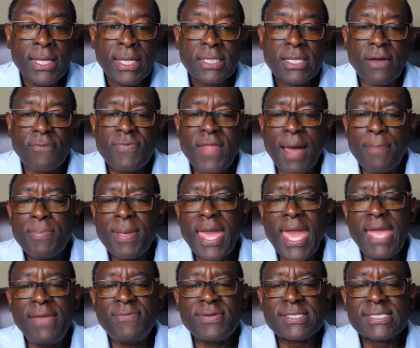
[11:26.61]
Doth not
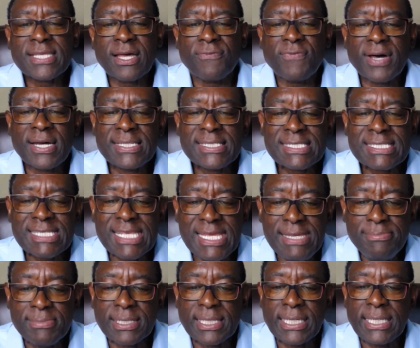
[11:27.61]
behave itself
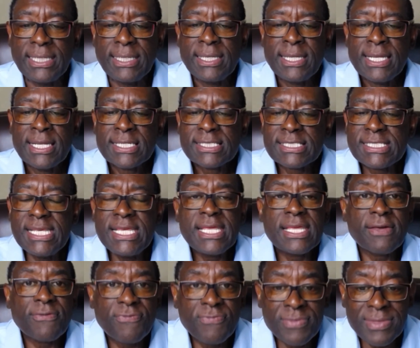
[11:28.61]
unseemly.
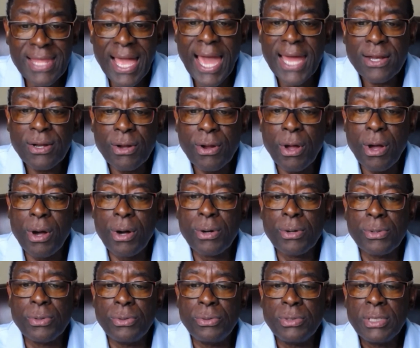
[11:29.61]
Seeketh not her
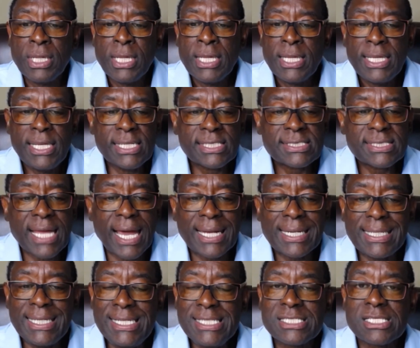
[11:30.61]
own. Is not
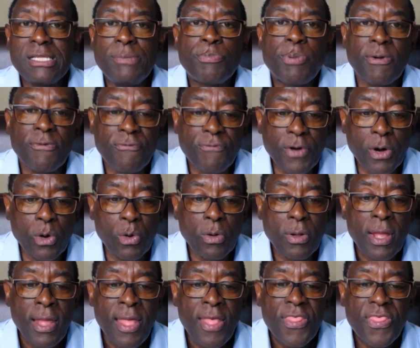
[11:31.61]
easily provoked.